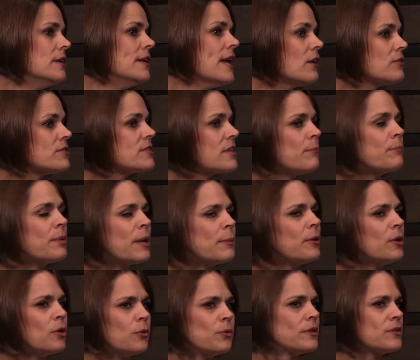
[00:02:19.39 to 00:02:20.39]
Now, some
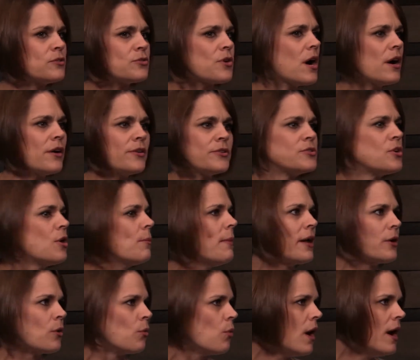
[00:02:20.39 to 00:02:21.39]
people are withdrawers no
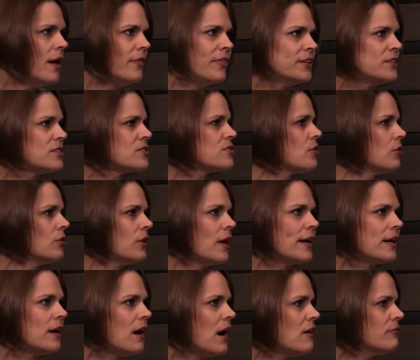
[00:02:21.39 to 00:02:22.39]
matter what. They just don't
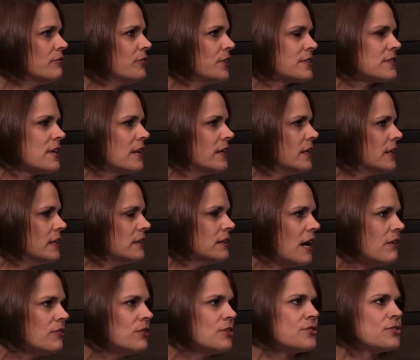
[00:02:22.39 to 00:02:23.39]
like conflict on any
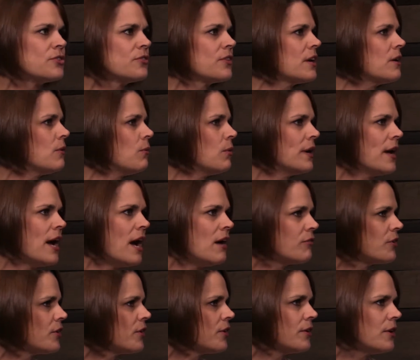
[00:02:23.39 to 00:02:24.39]
level, so they don't want to
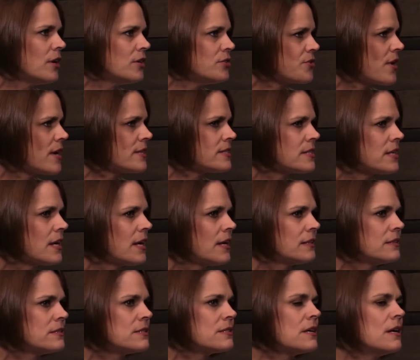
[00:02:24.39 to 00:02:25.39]
ever address
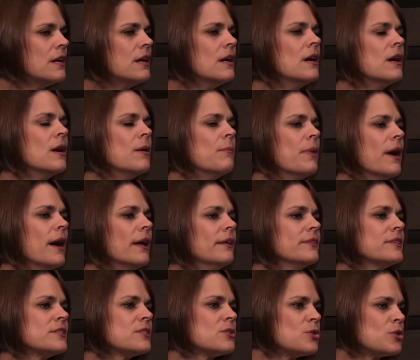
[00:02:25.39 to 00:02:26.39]
things.
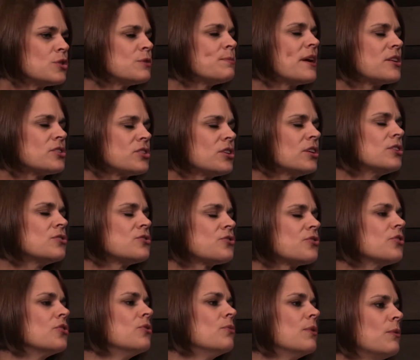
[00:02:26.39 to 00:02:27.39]
But this is especially
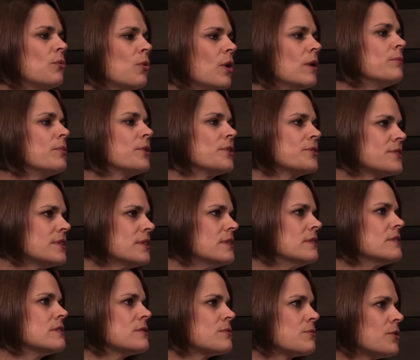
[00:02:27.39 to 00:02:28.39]
true when one
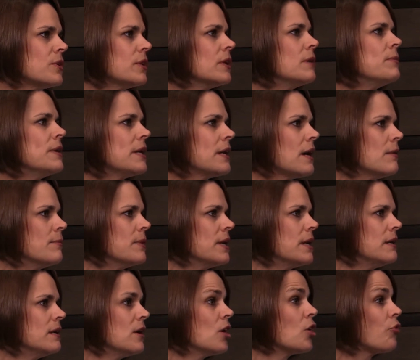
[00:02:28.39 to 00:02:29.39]
person's really
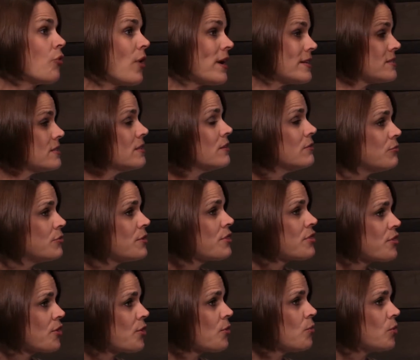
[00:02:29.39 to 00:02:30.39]
becoming aggressive
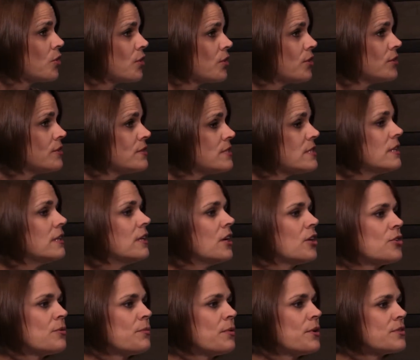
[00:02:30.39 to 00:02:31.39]
with their words and the
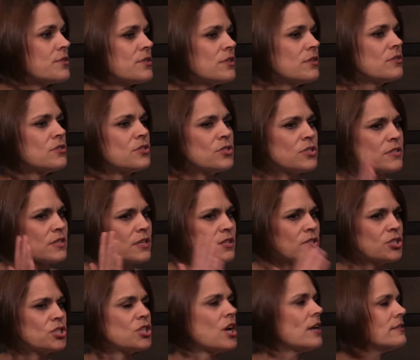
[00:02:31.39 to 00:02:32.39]
other person's just going
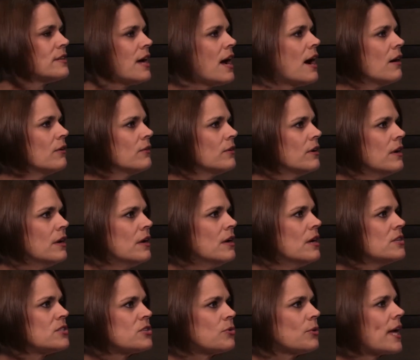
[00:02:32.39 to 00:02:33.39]
to shut down.
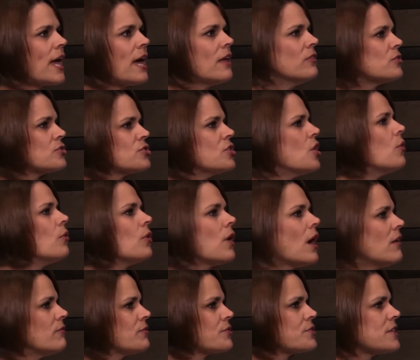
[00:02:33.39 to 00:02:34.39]
So again, there's no
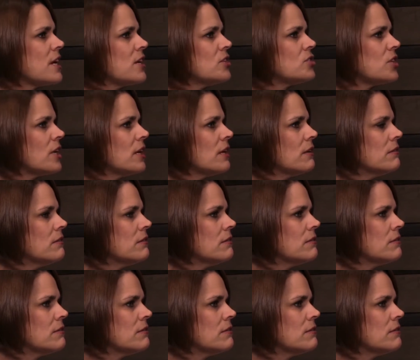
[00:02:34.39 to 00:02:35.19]
conversation.